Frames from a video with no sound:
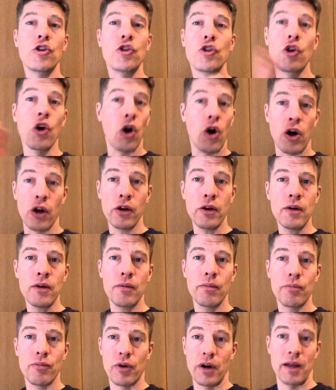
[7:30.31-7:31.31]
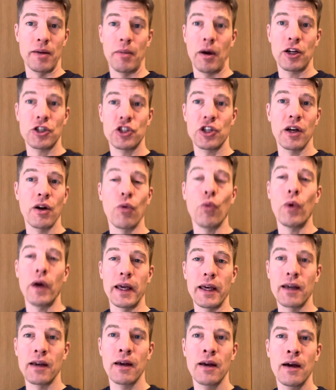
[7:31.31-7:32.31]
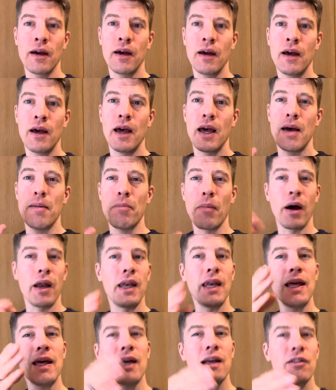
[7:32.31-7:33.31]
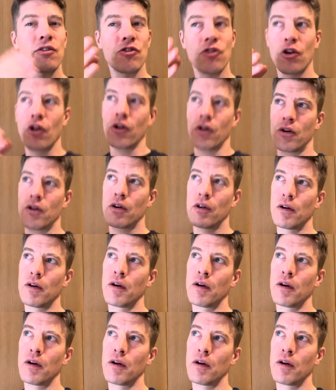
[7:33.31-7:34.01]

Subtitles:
gone pretty much in a week. In my knee, it took